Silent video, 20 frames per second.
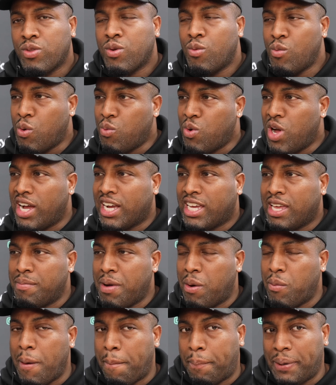we're working,
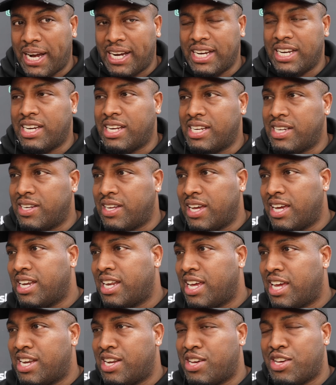man. We're planning, and and
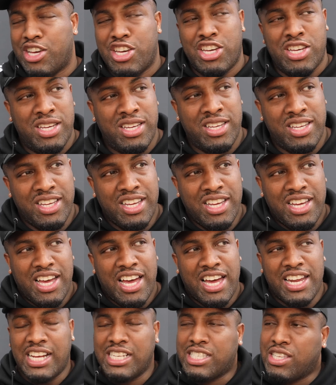and, uh,
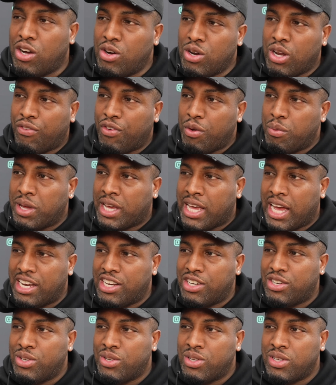and that's the only thing we
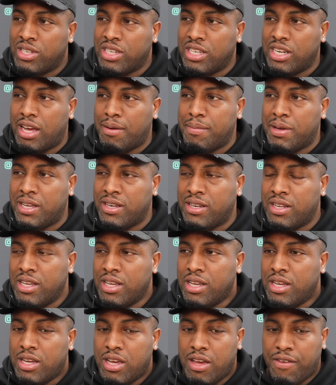can do. You know what I
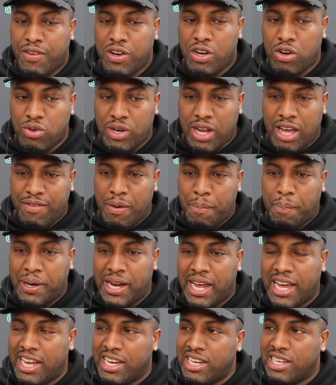mean? If you don't have a
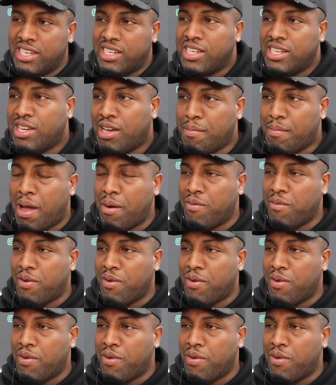plan, man